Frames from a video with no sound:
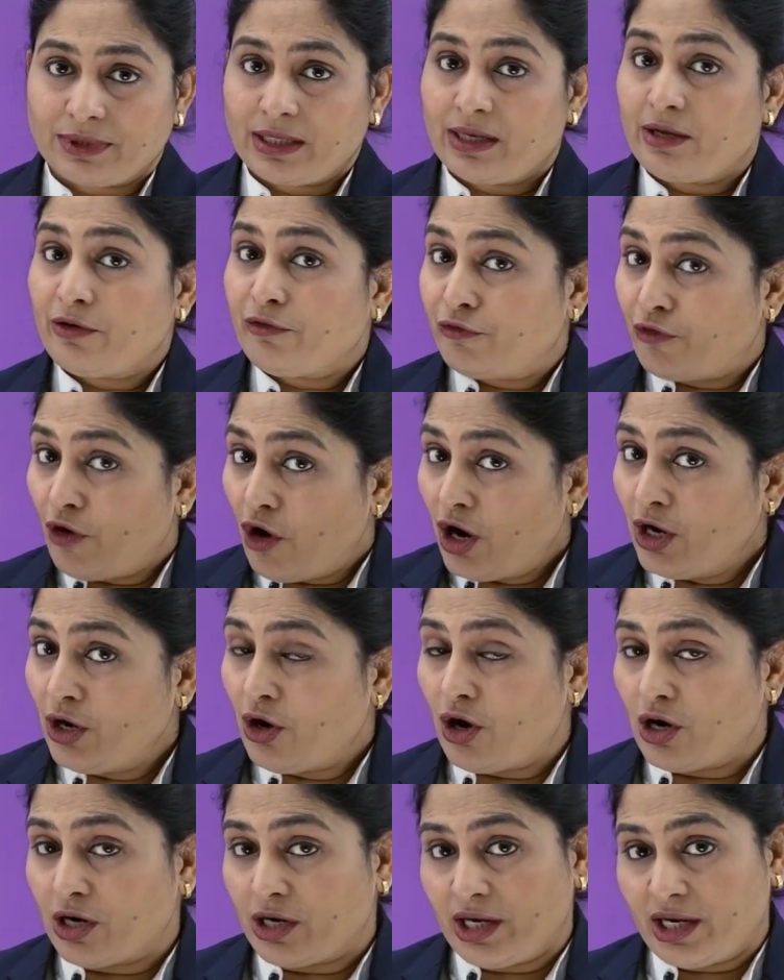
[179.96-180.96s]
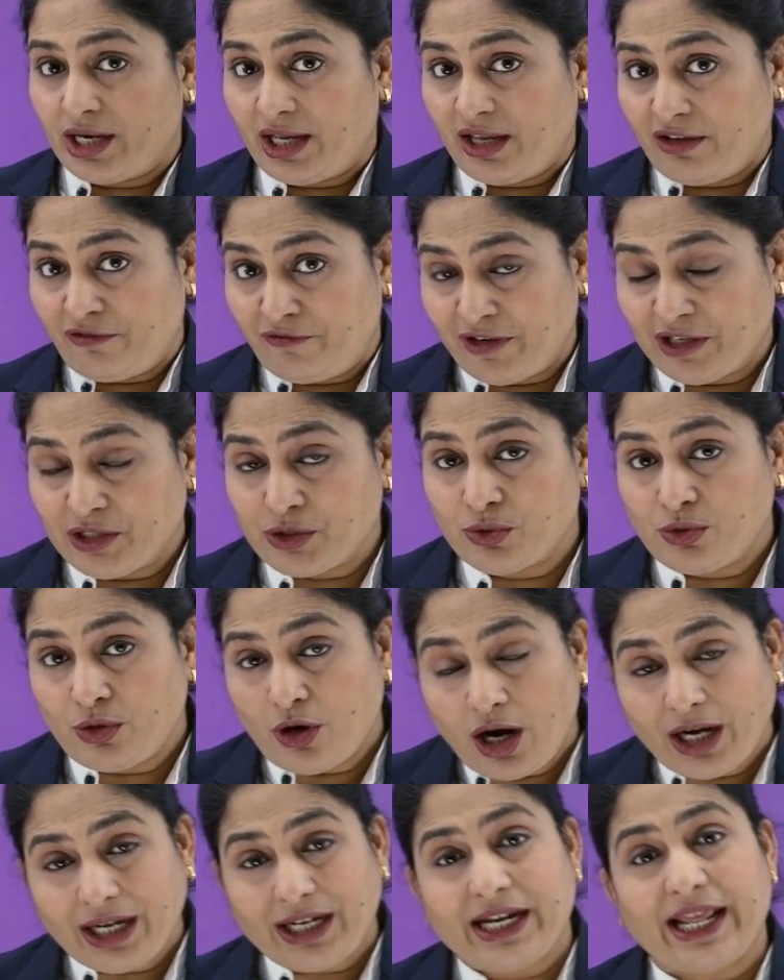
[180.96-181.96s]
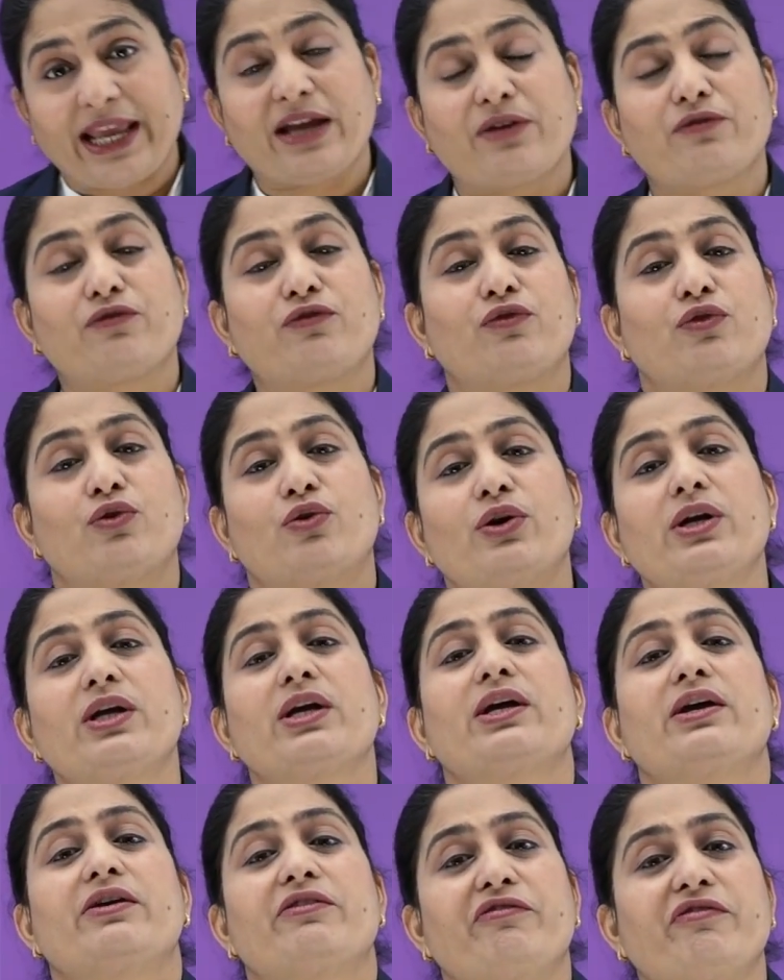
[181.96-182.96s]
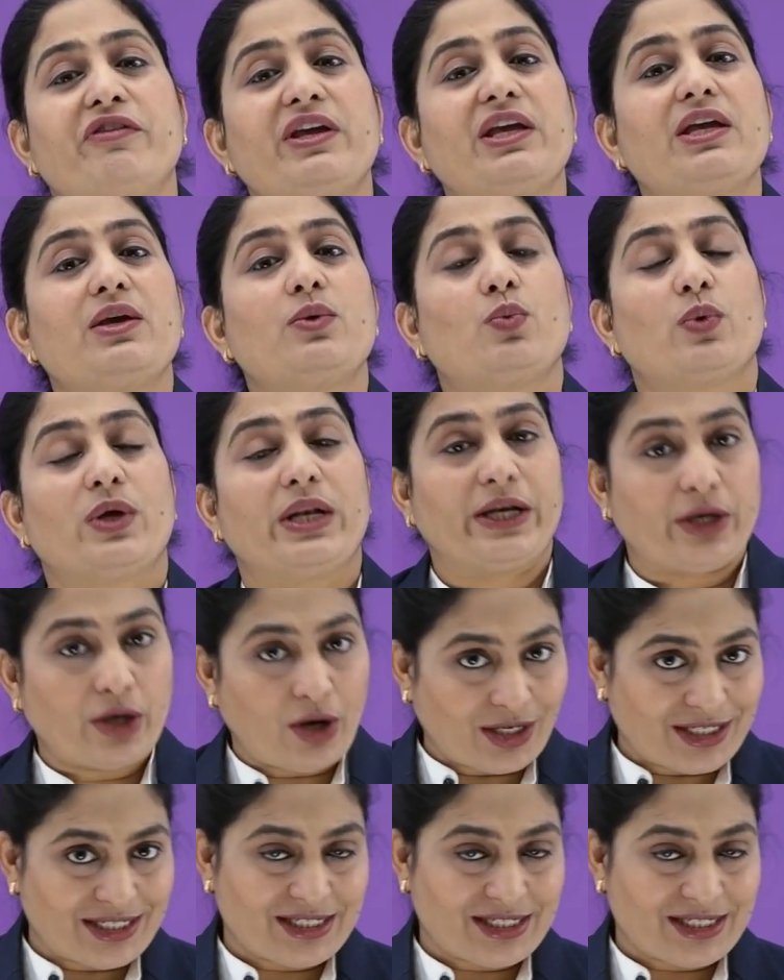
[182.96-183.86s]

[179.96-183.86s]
For longer, if we do not take food, we will not